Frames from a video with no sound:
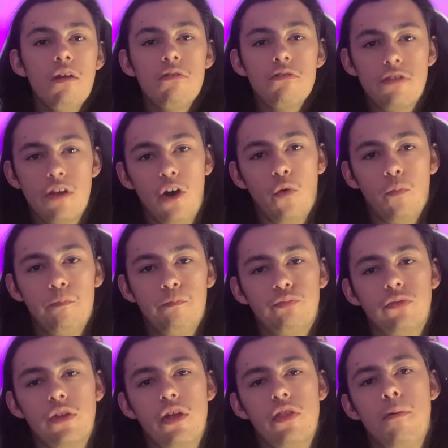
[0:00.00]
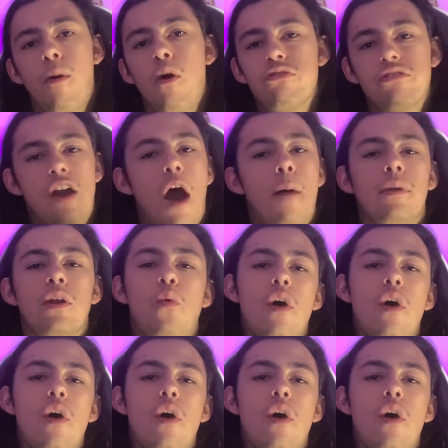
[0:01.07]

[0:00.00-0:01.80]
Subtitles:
So, the most common